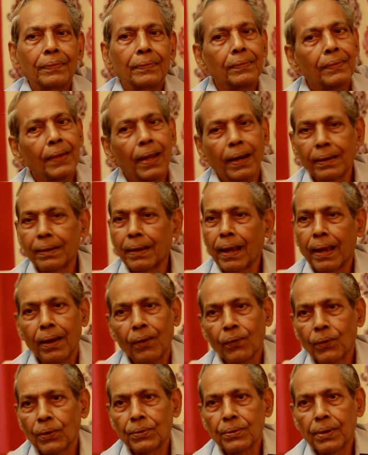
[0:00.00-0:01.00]
That is, I
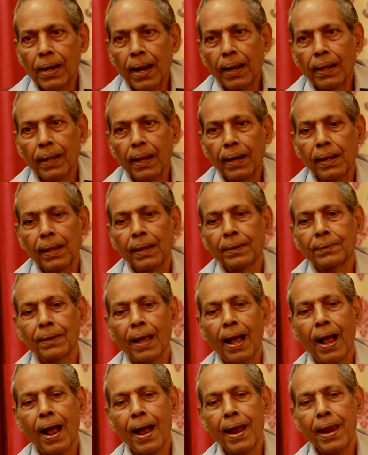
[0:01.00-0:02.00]
understand that yes,
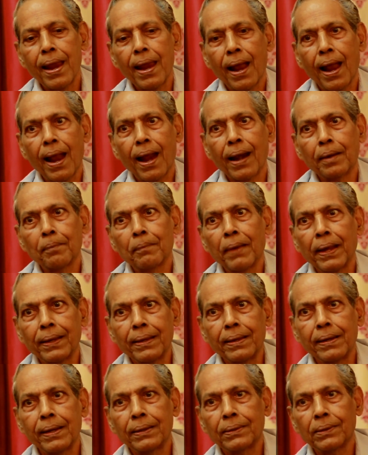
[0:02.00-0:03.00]
I and my
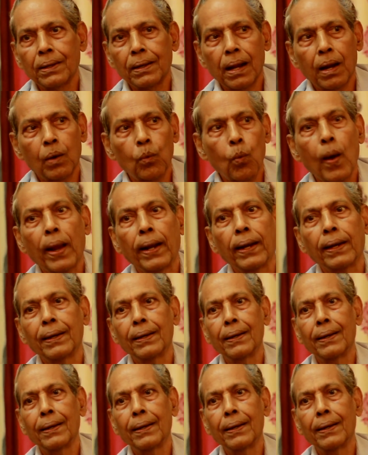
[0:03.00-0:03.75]
creator are one.